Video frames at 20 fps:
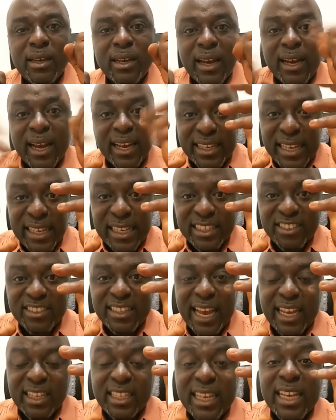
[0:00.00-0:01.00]
And this
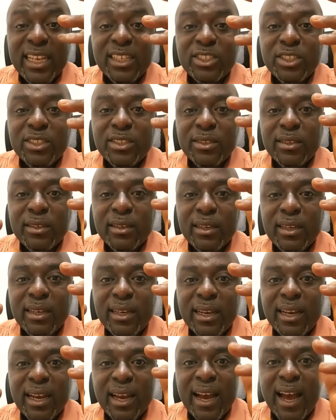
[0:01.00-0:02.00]
alert
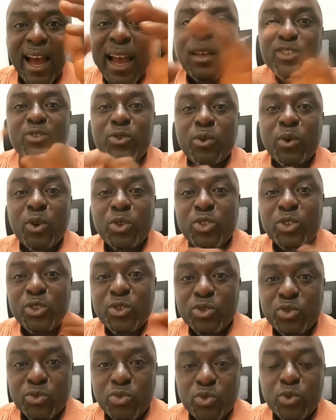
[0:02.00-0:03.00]
has nothing
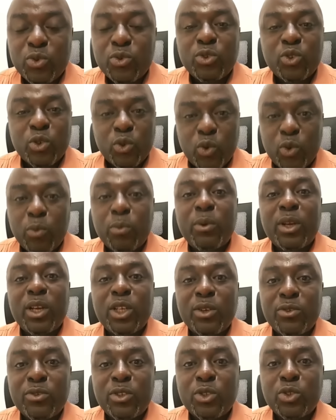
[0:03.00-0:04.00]
to do with the opening
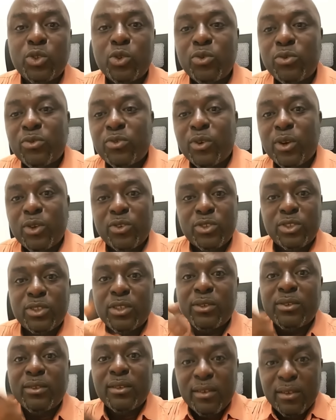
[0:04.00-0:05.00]
of the new front.
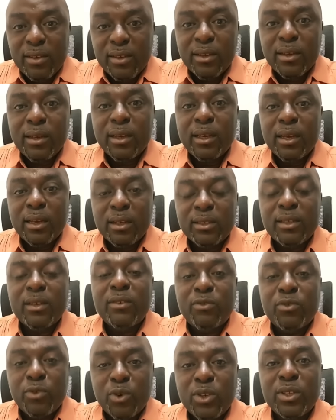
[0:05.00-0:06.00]
The
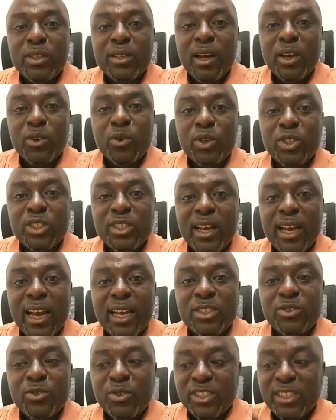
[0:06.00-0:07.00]
front that Russia
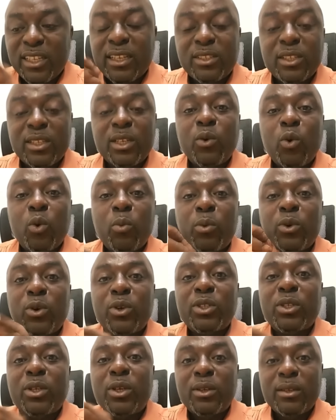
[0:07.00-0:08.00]
has recently
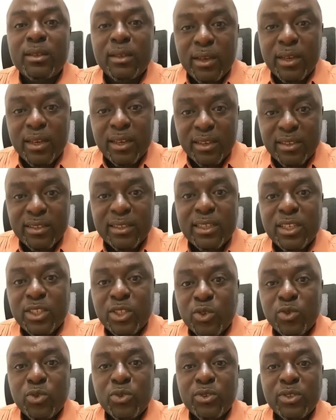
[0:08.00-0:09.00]
opened, the
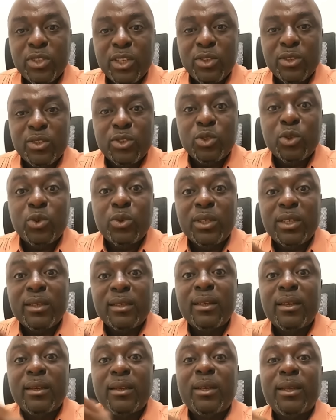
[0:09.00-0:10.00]
new territory,
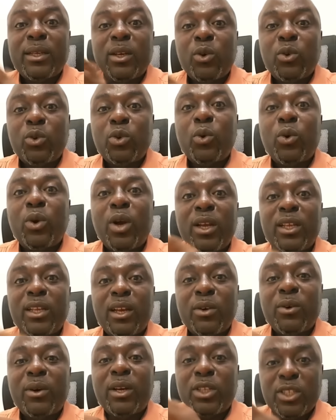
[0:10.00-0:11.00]
the new
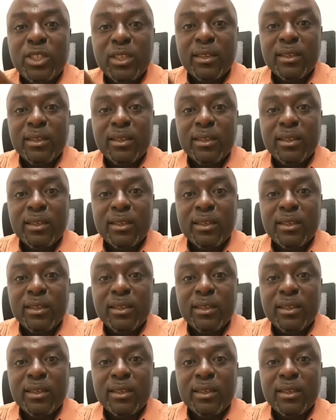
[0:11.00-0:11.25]
Ukrainian region